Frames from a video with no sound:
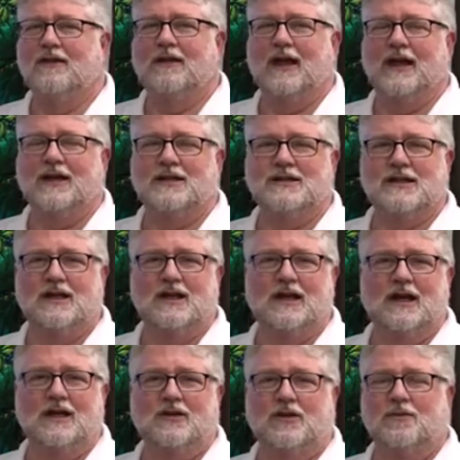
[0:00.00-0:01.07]
That is
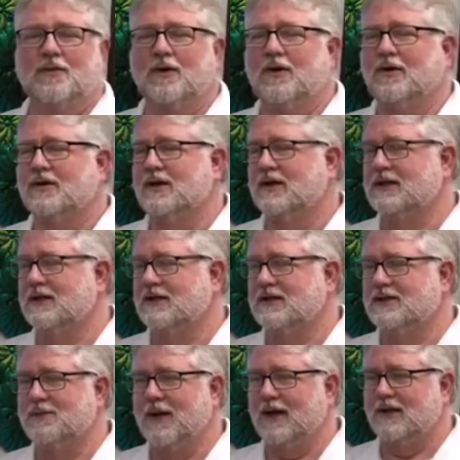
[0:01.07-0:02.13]
the
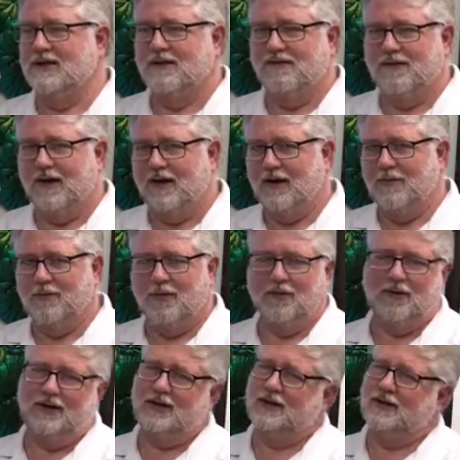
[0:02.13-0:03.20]
smell is a very
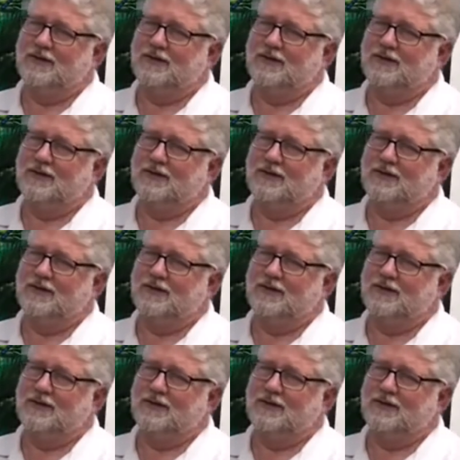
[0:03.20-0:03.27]
poorly